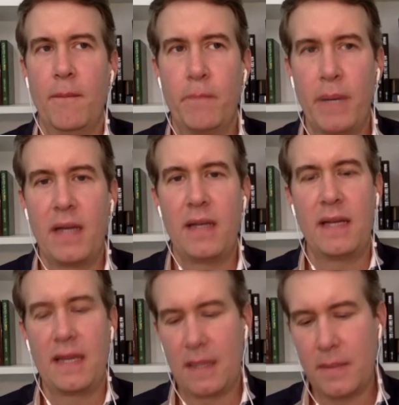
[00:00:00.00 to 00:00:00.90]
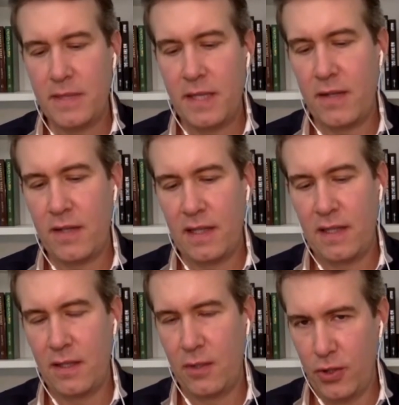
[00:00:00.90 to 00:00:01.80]
But it comes down to
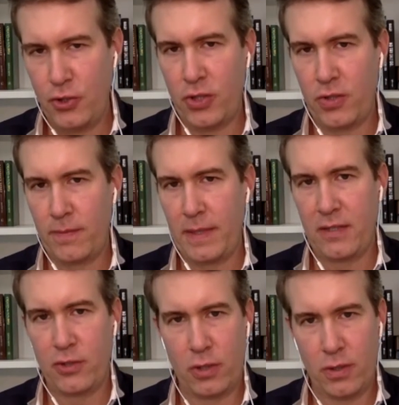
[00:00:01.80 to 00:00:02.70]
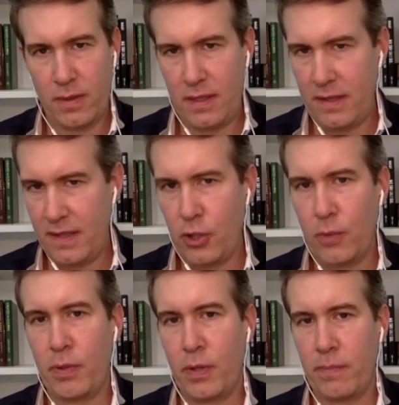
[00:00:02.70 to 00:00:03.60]
getting a good general manager that you can
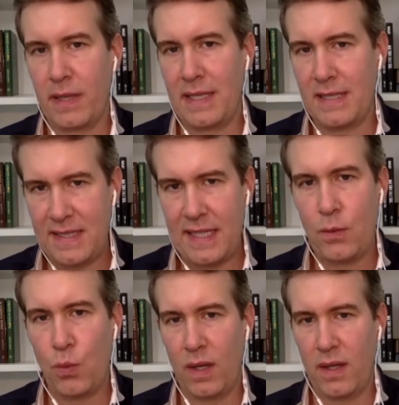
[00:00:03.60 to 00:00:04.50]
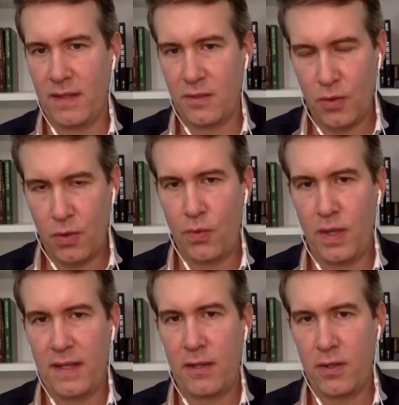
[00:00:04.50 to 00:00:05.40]
put in place day one that's going to
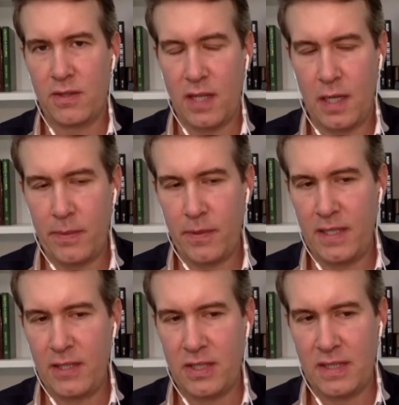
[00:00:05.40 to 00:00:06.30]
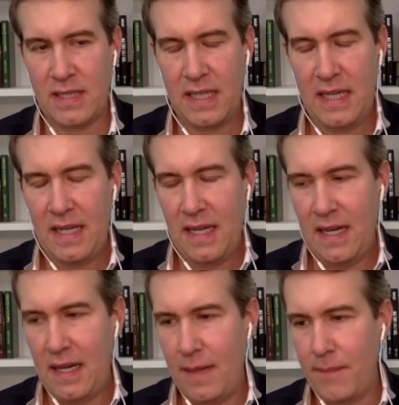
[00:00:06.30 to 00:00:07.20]
run those operations.
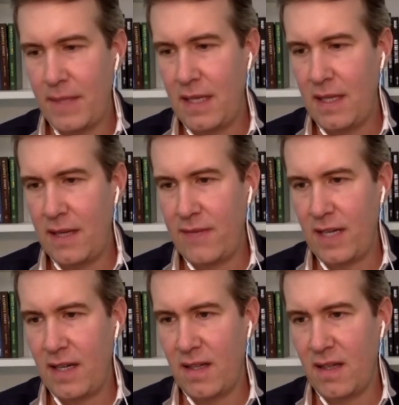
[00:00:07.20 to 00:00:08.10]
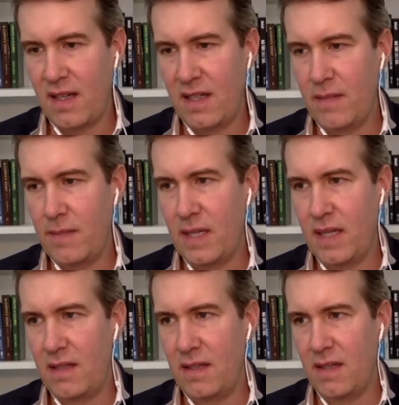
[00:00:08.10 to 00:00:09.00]
I've got a client of
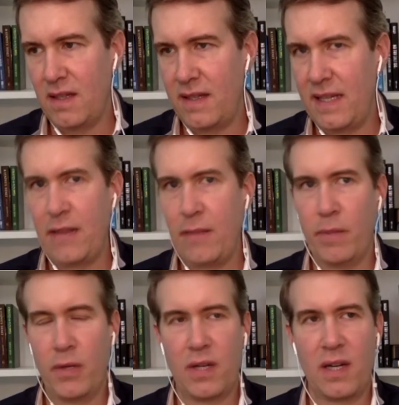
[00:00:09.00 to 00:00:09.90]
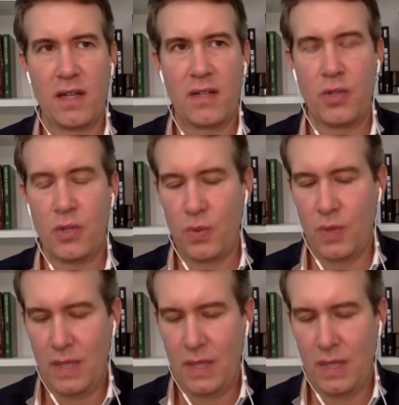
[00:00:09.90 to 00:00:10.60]
mine, Nathan Bocock, who,